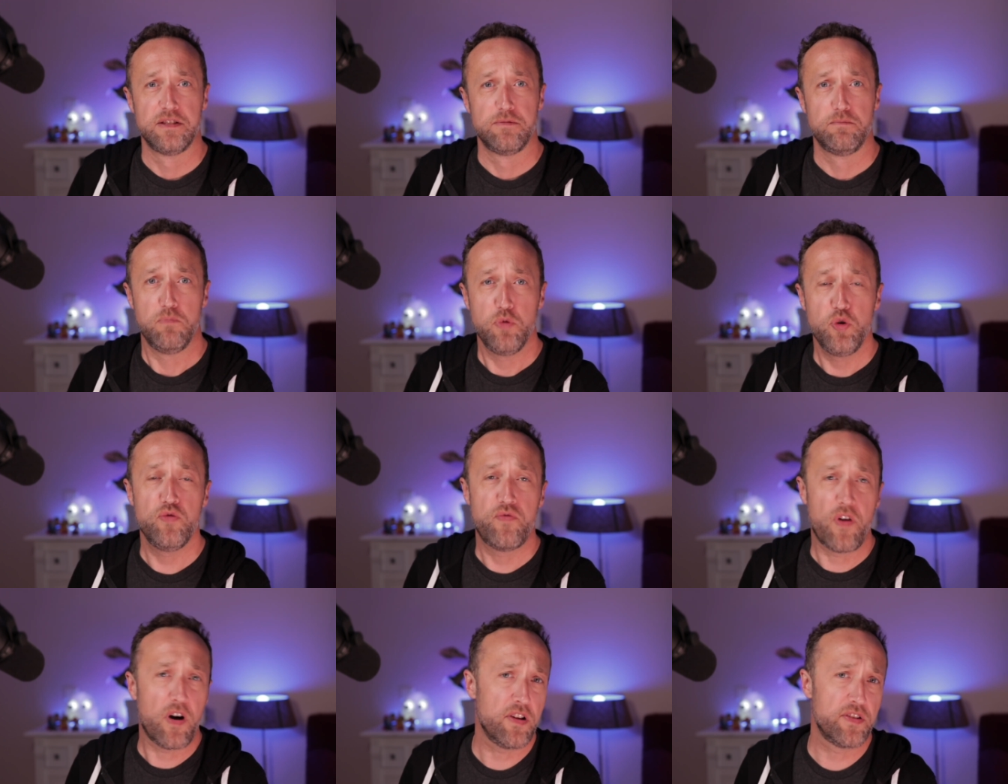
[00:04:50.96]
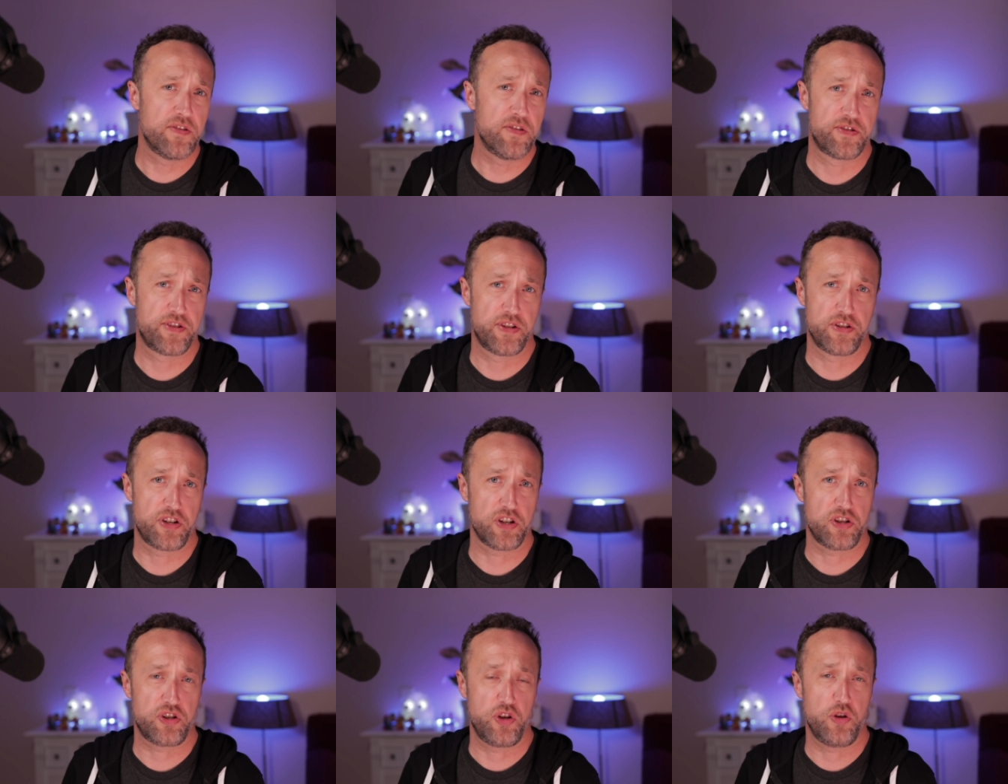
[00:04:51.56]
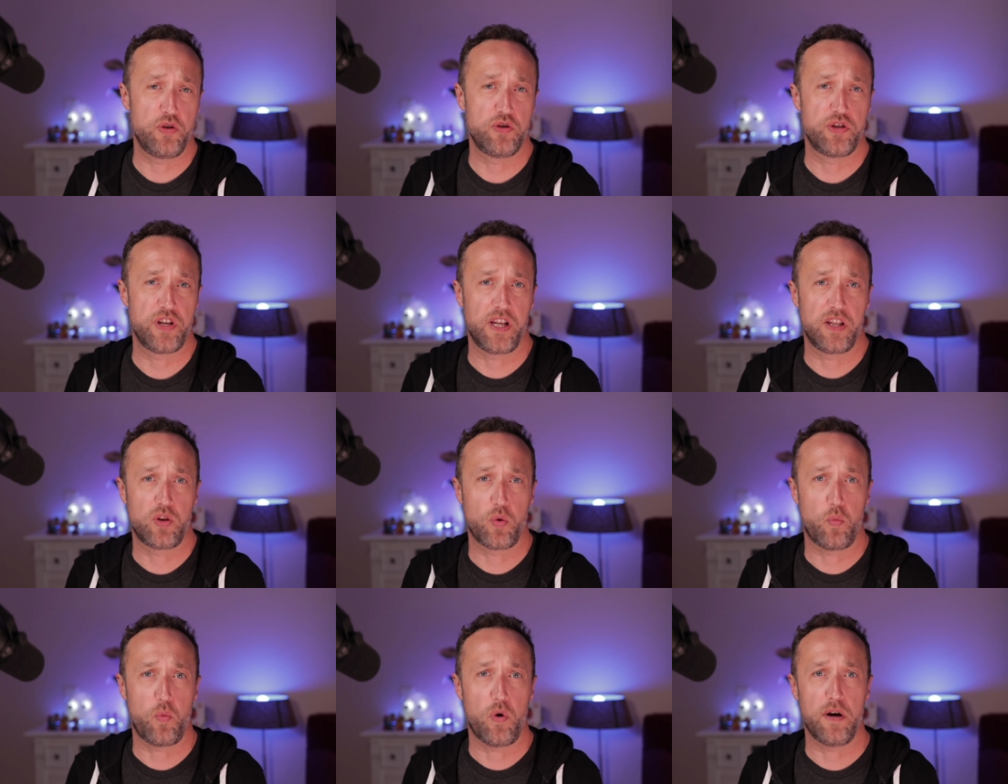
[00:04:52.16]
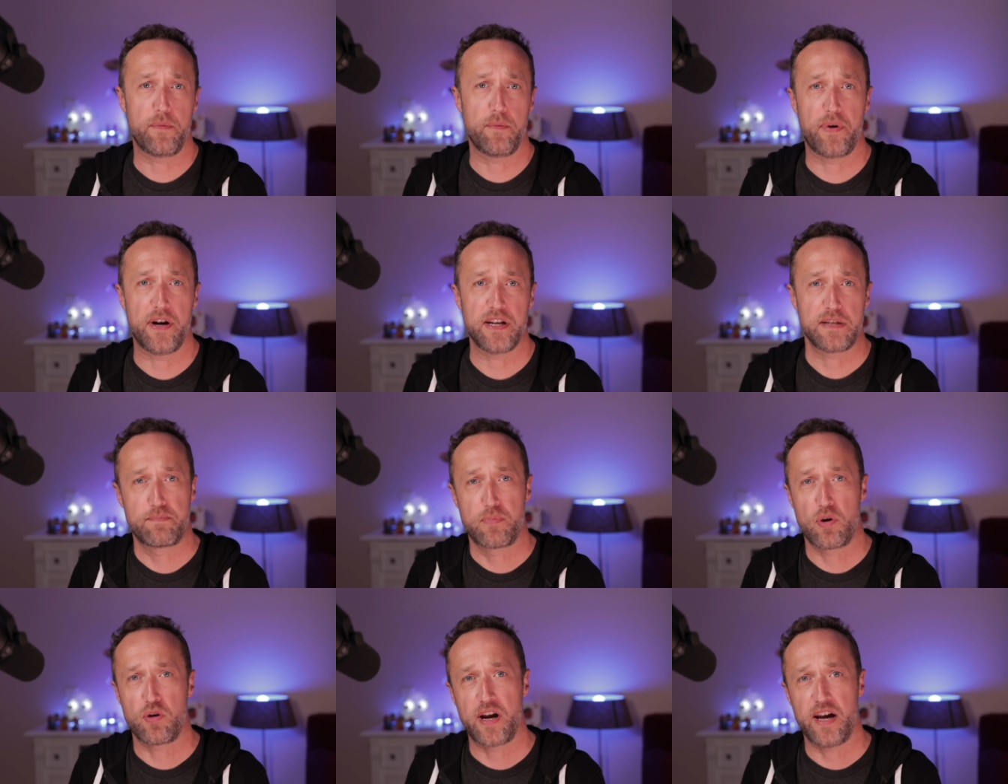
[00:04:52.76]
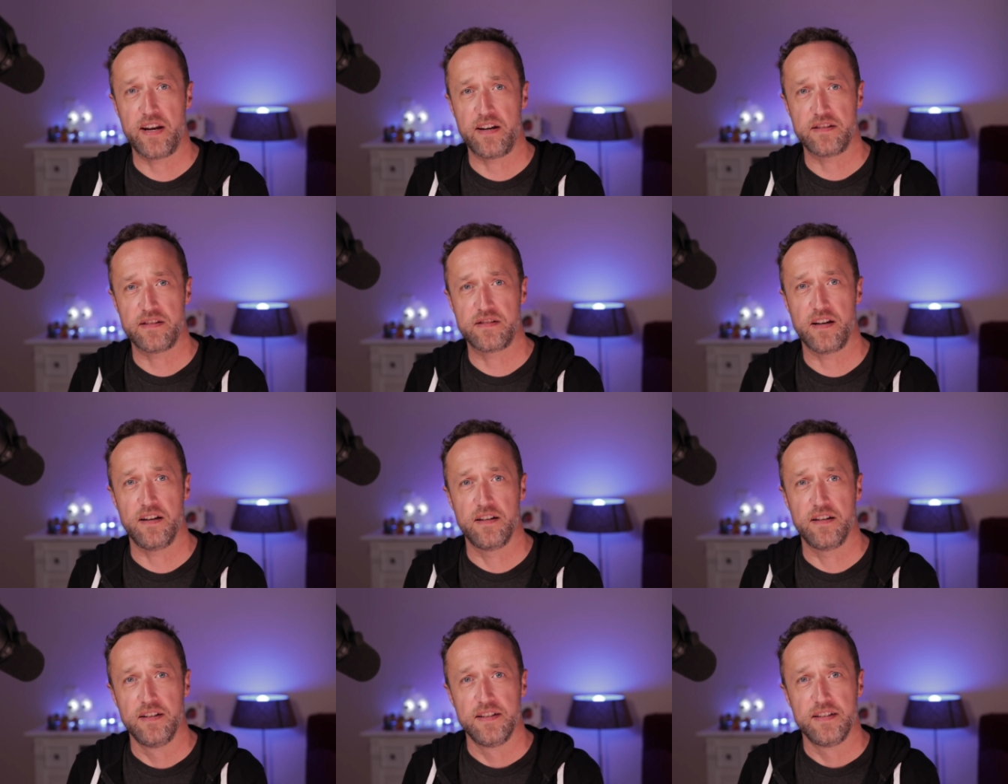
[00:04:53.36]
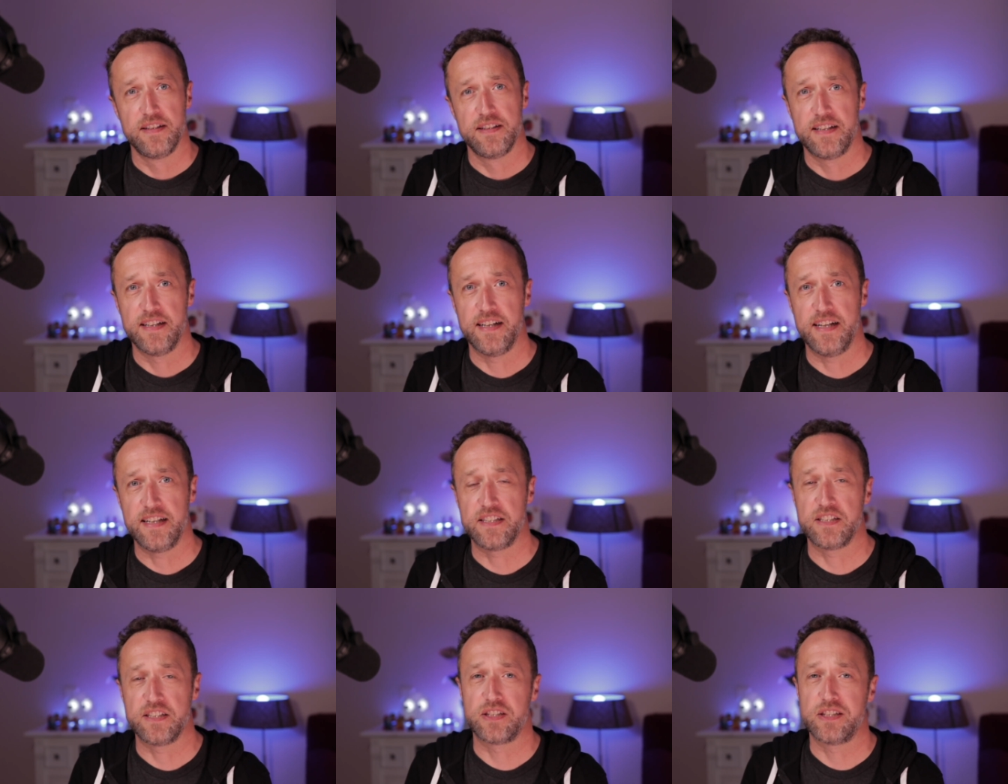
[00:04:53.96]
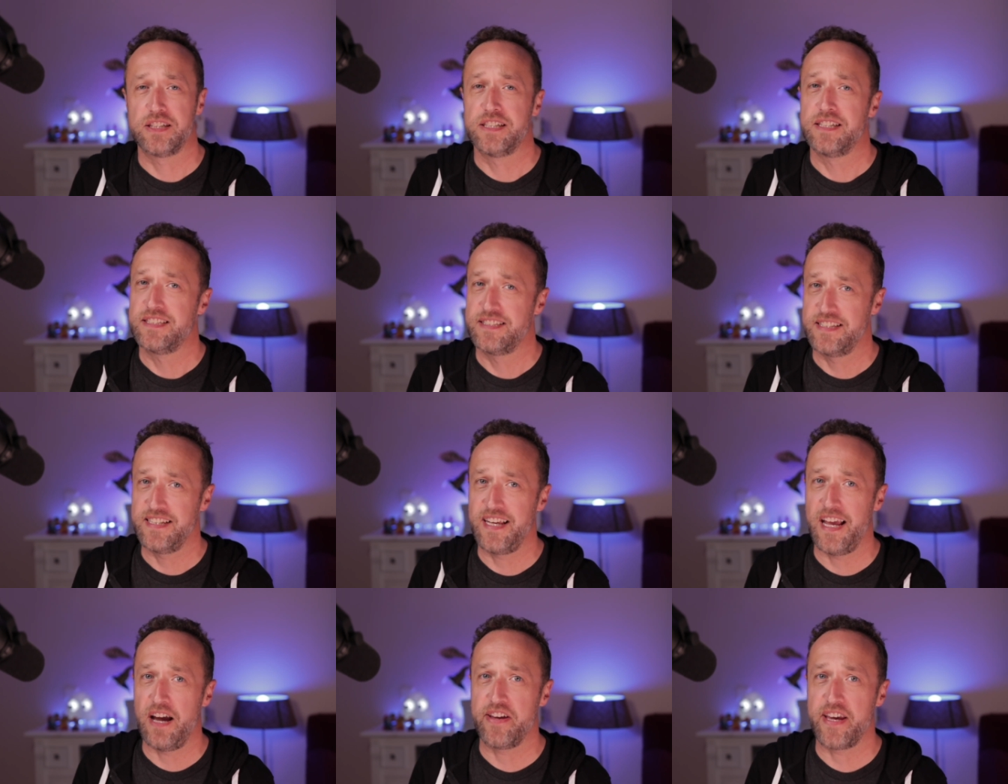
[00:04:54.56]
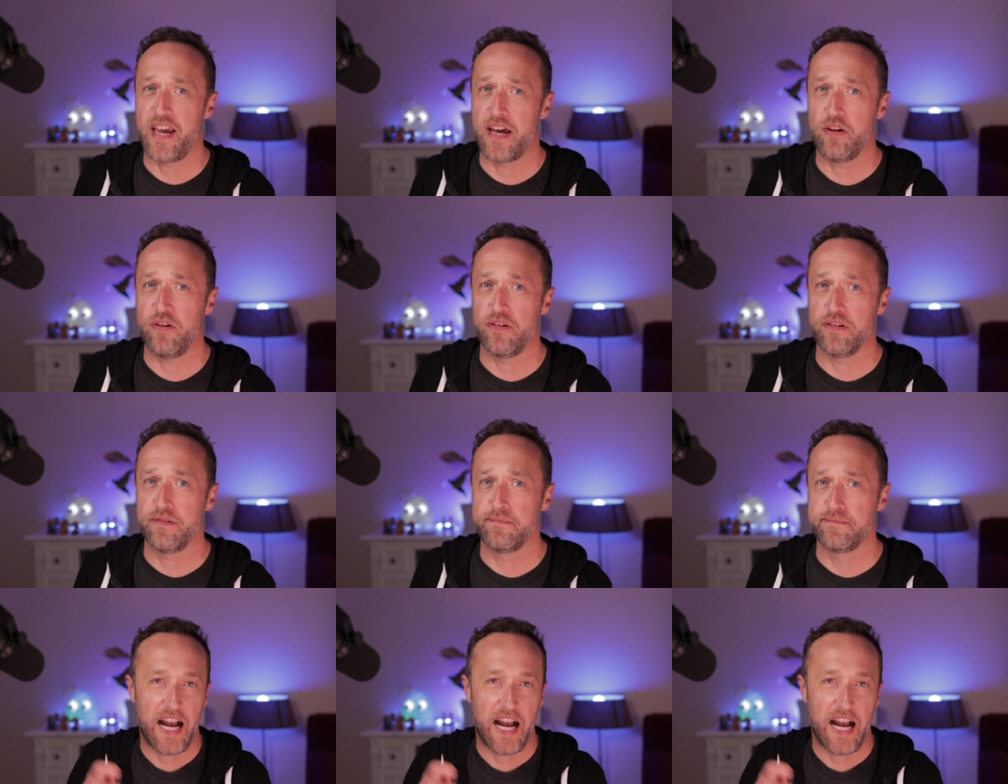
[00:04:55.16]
move on to just using the WordPress block editor and see how you get on.